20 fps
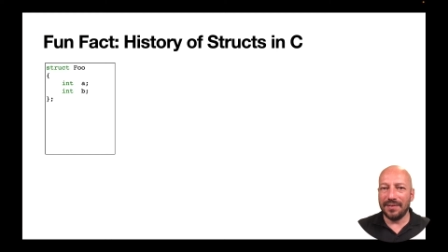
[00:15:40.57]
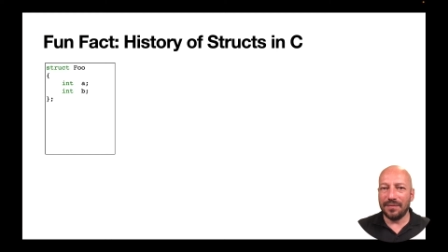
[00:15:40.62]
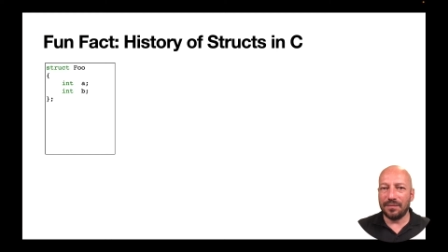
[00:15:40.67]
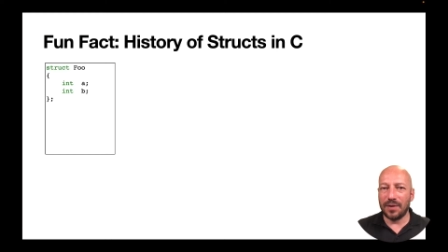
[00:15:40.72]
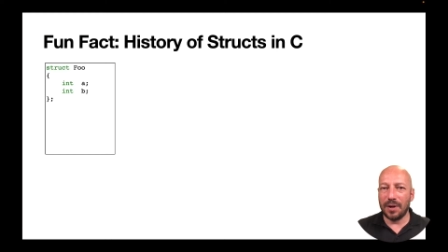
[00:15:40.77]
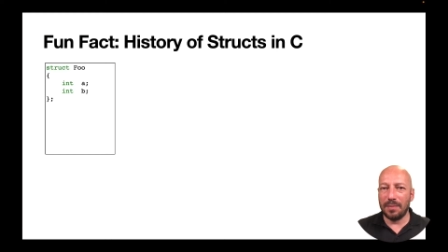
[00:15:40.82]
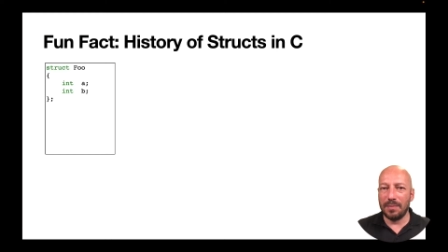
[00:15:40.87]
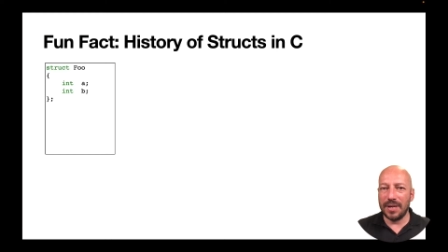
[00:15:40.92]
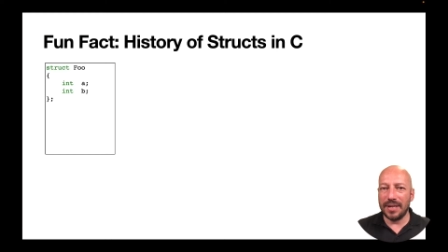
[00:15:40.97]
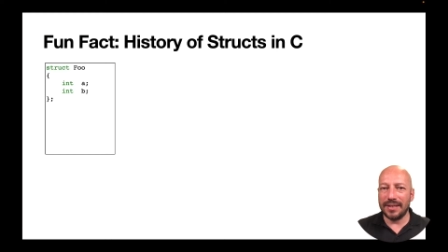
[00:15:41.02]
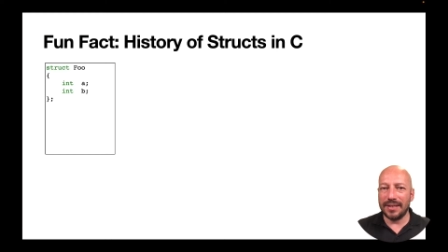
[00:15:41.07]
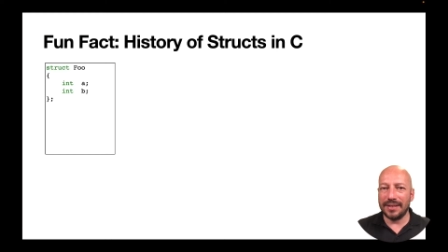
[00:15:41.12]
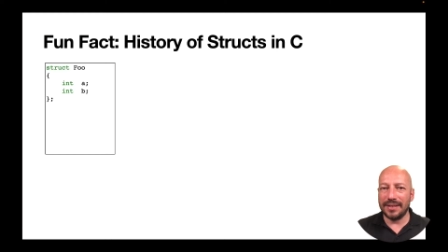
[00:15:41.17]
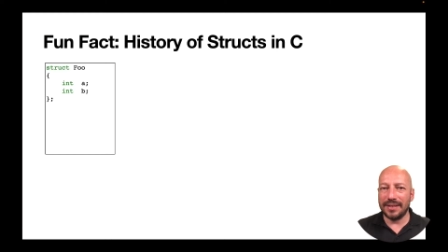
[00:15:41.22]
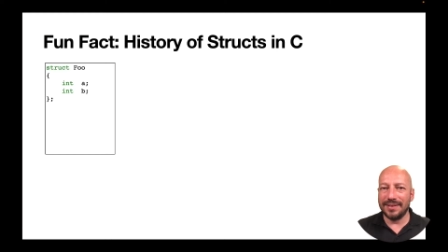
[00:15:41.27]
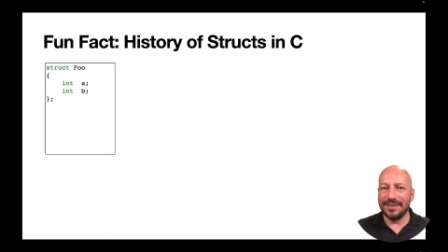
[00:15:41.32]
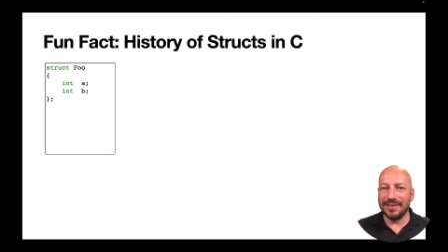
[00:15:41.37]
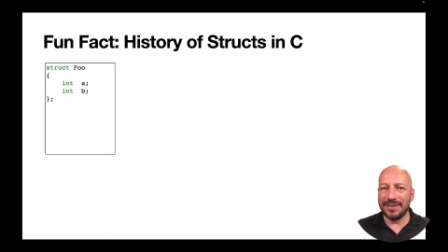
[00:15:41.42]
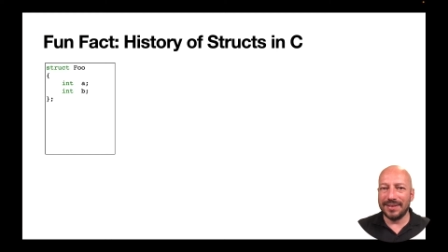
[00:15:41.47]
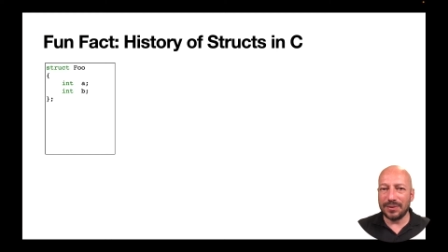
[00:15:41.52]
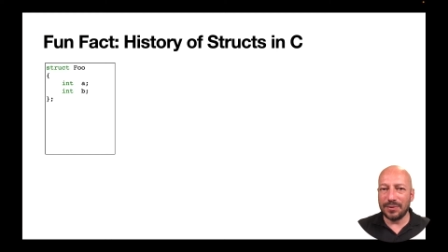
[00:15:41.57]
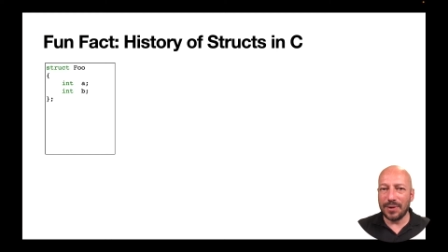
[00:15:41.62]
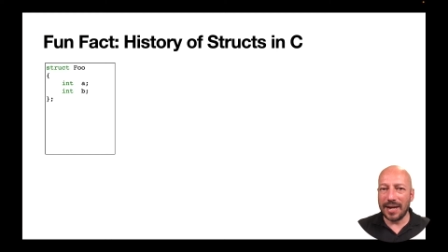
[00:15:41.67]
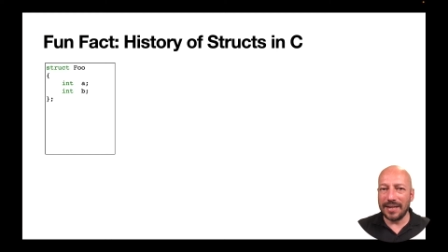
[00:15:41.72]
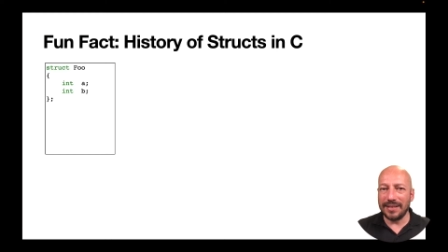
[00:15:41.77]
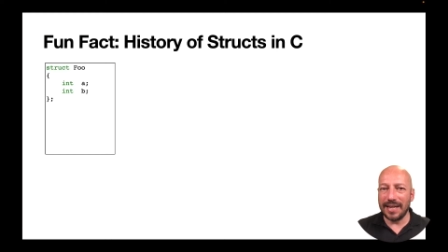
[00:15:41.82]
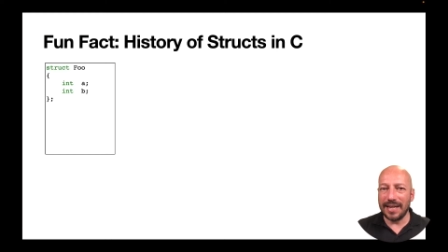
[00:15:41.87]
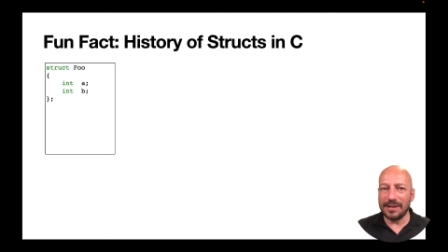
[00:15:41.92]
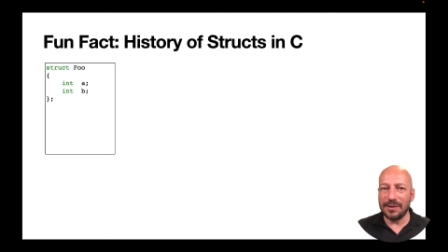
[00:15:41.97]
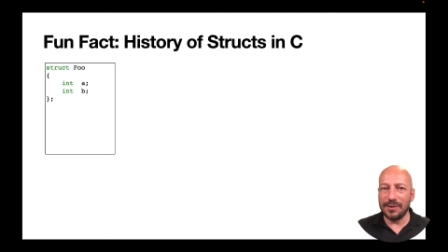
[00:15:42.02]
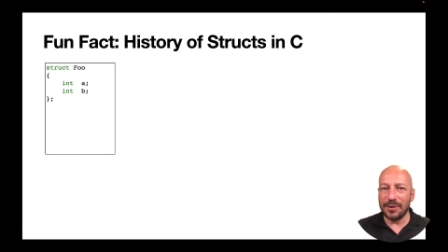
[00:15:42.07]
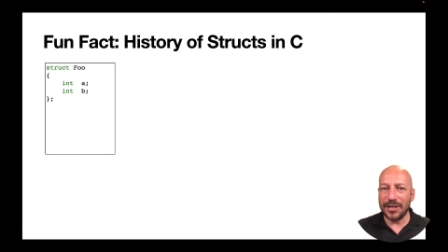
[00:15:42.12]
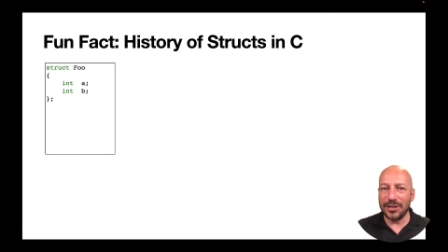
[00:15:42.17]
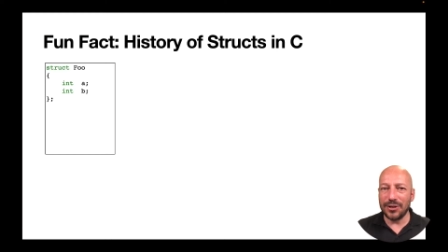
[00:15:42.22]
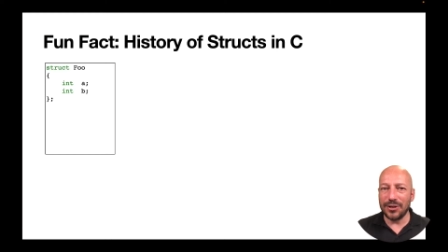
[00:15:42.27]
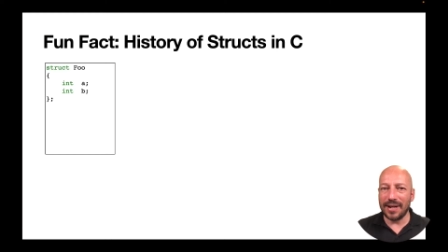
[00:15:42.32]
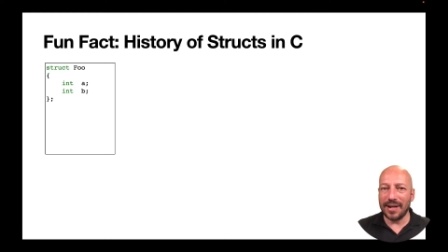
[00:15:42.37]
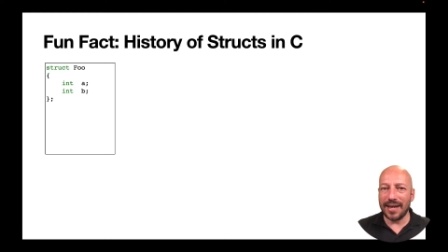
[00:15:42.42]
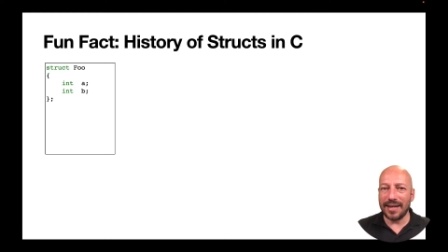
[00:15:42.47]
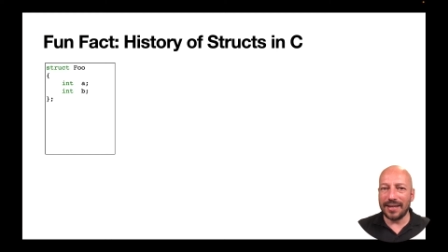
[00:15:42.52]
From a struct
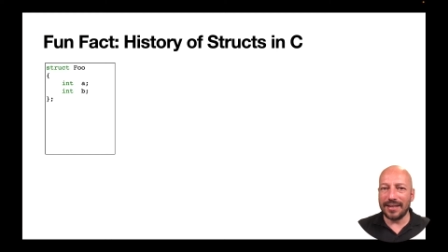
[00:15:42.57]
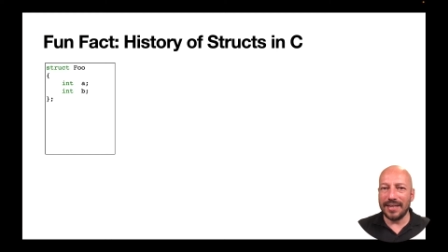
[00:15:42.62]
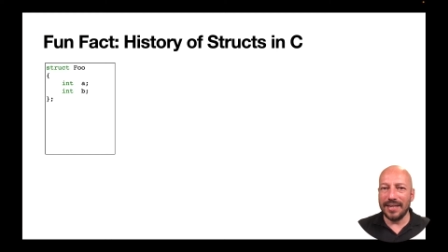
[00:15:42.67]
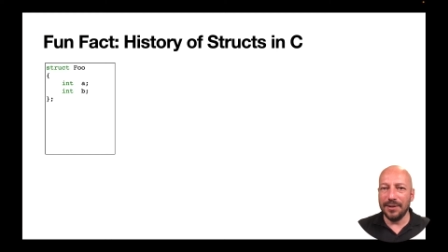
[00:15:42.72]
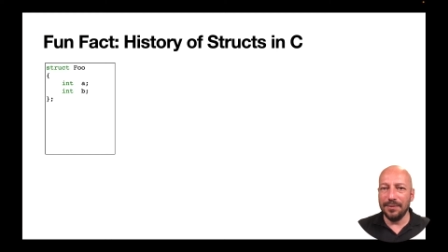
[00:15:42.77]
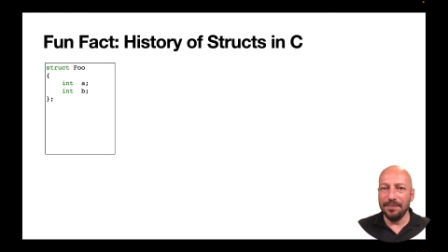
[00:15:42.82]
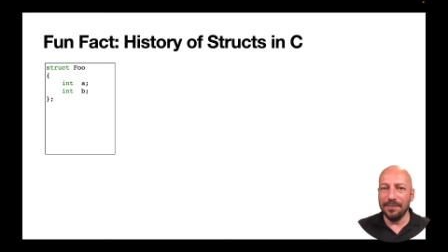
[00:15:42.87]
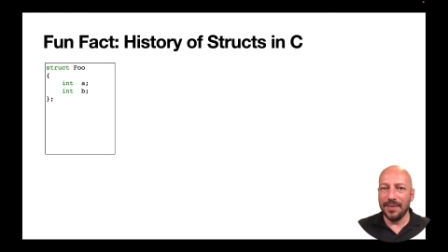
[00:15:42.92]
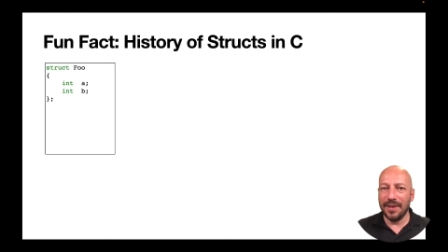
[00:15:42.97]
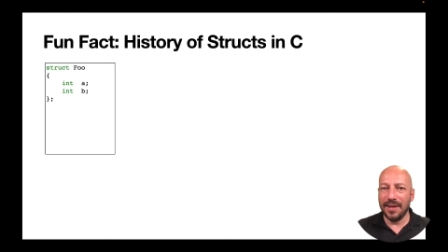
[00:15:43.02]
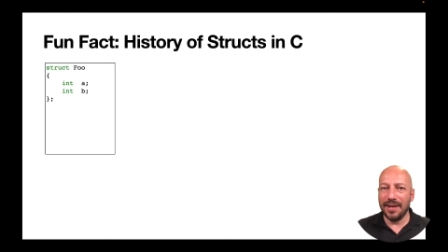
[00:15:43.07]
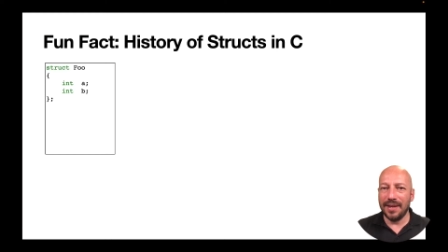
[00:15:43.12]
declaration like here,